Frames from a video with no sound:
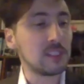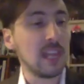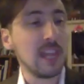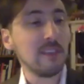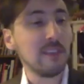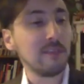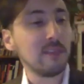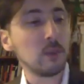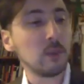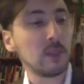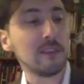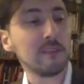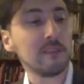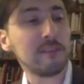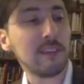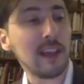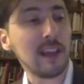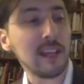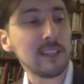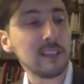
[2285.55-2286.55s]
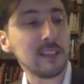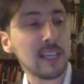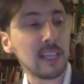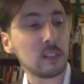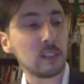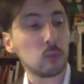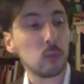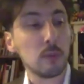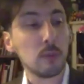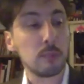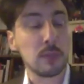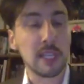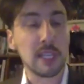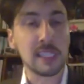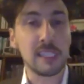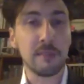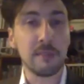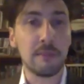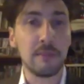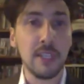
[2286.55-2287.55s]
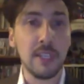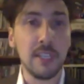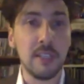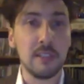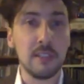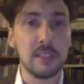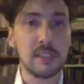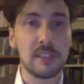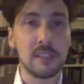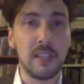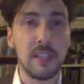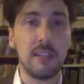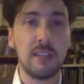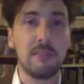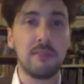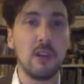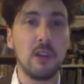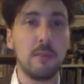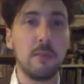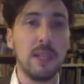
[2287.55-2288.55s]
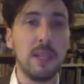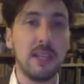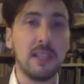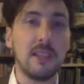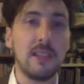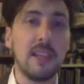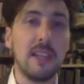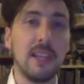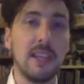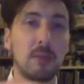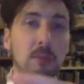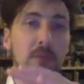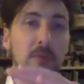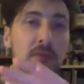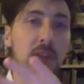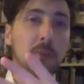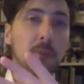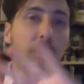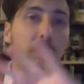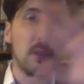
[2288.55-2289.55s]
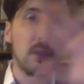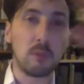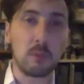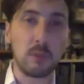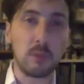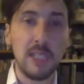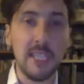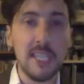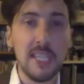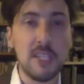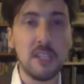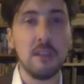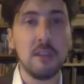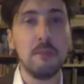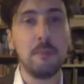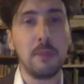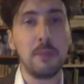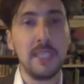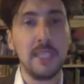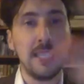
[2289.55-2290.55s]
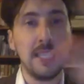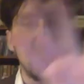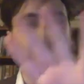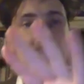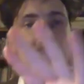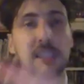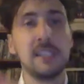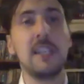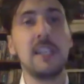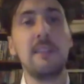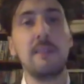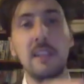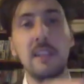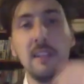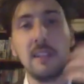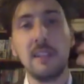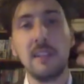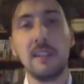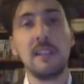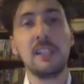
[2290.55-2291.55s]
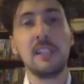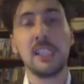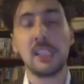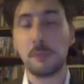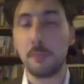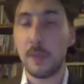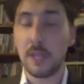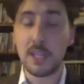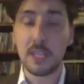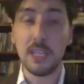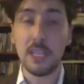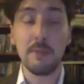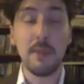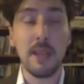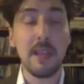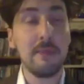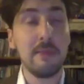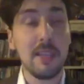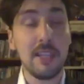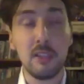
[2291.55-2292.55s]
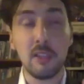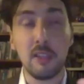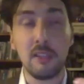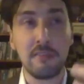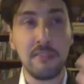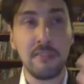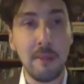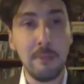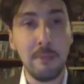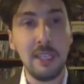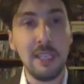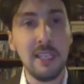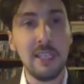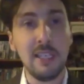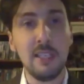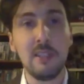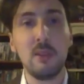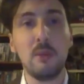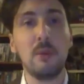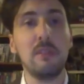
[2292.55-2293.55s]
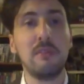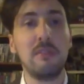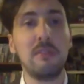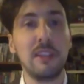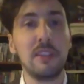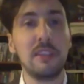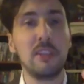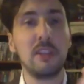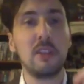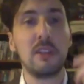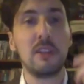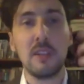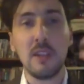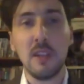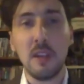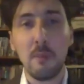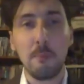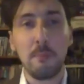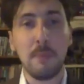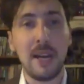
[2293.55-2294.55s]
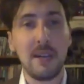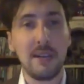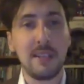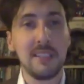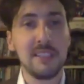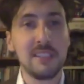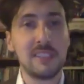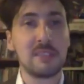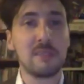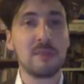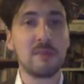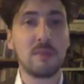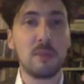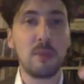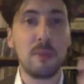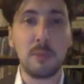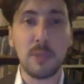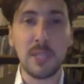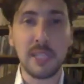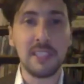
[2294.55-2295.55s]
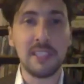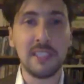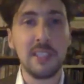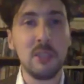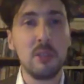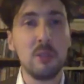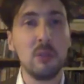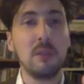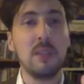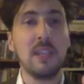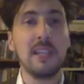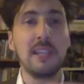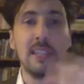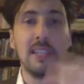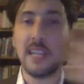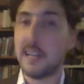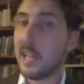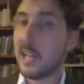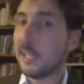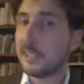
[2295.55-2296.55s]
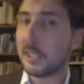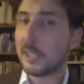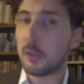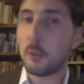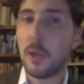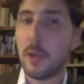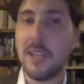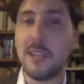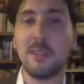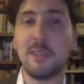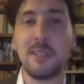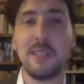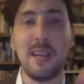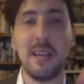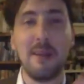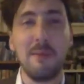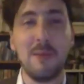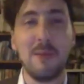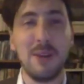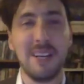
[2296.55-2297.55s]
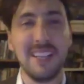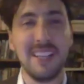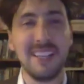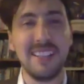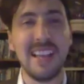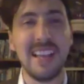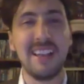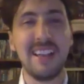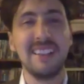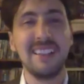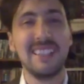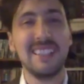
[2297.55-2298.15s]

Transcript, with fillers: life you can find like repressive figures, like from like the from religion, politics, even especially maybe in your family, you will find your parents repressing you like in a nicer way or in a more in a